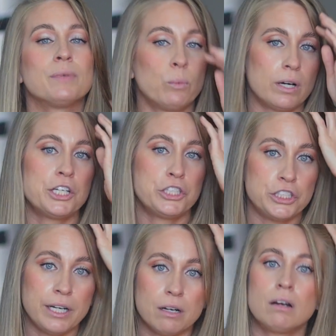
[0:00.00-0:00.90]
where I
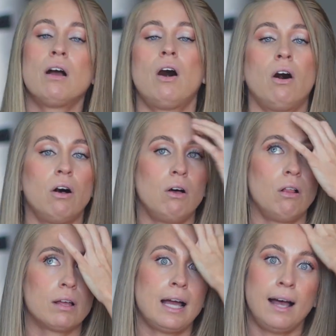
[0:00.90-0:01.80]
share
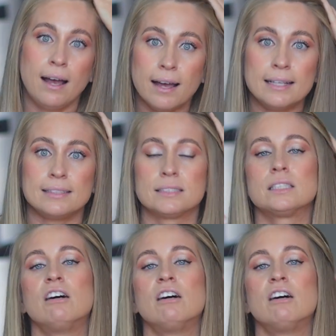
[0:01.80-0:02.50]
all kinds